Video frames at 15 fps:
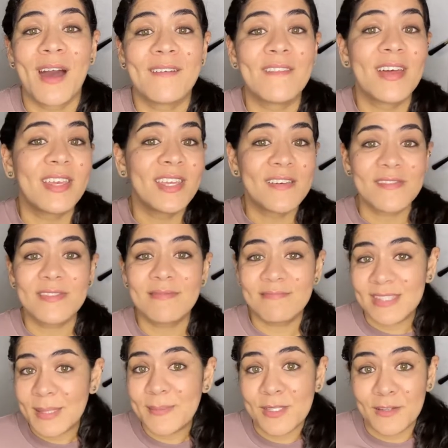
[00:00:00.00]
you have any
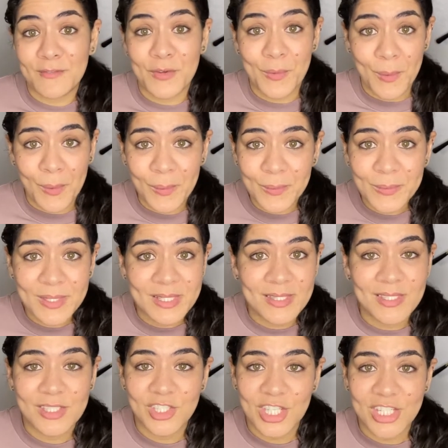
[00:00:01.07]
tips of your own
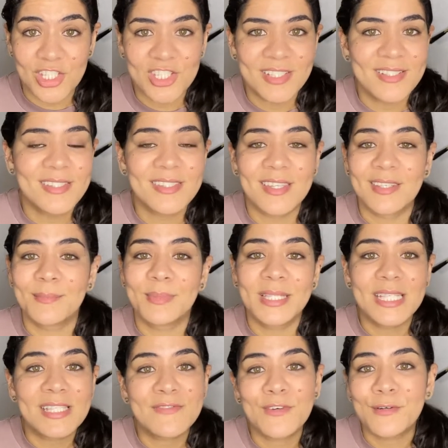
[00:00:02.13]
and suggestions, then
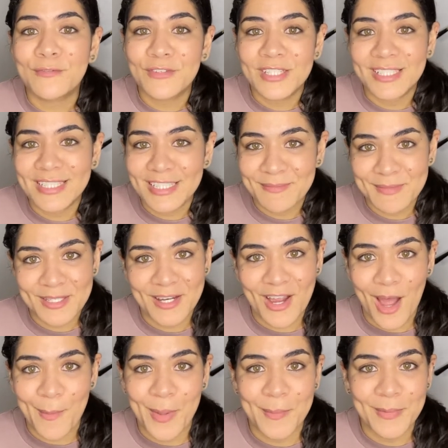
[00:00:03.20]
please feel free to leave me
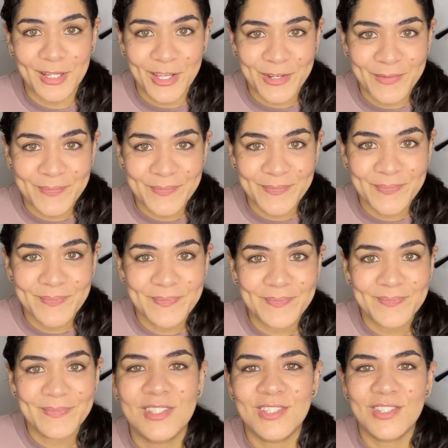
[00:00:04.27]
a comment below.
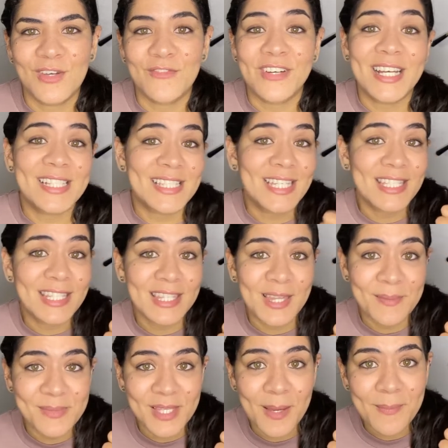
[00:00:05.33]
Don't forget to hit the
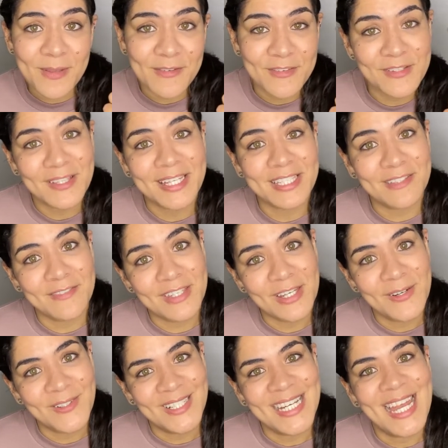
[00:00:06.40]
thumbs up if you liked the
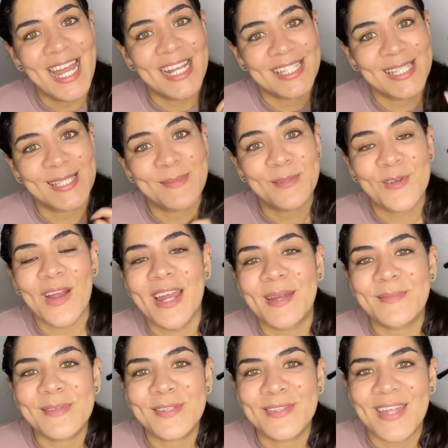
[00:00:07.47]
video, and to
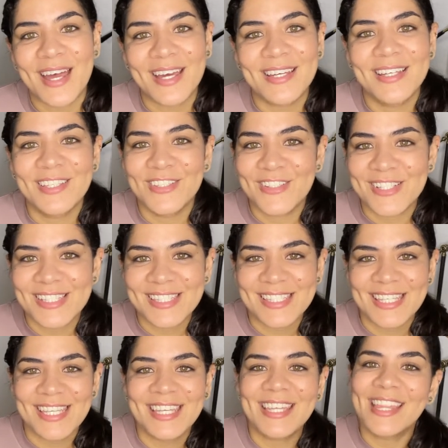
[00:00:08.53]
subscribe so that you can
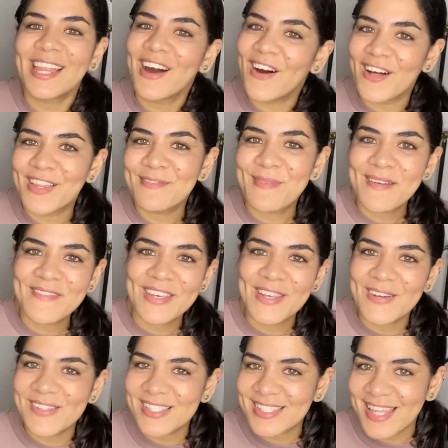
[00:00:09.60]
see all of my
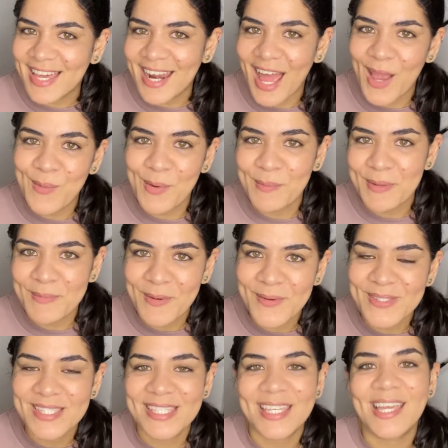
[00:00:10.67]
videos that I will be
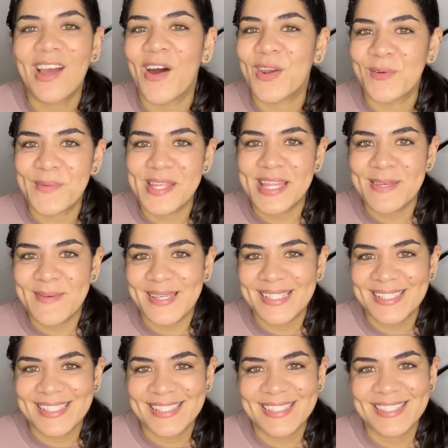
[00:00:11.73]
posting on a weekly
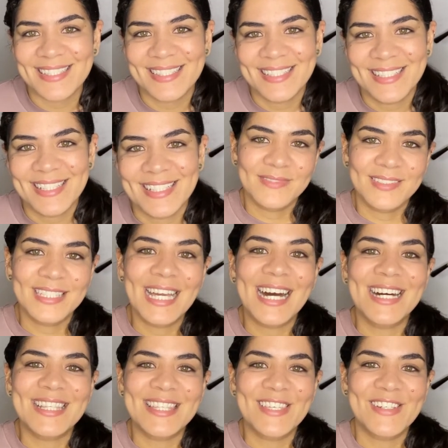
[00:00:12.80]
basis.
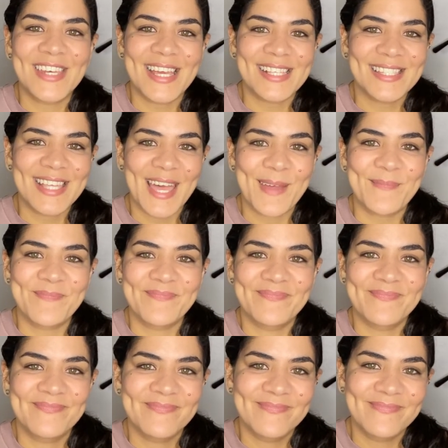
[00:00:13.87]
Until next time.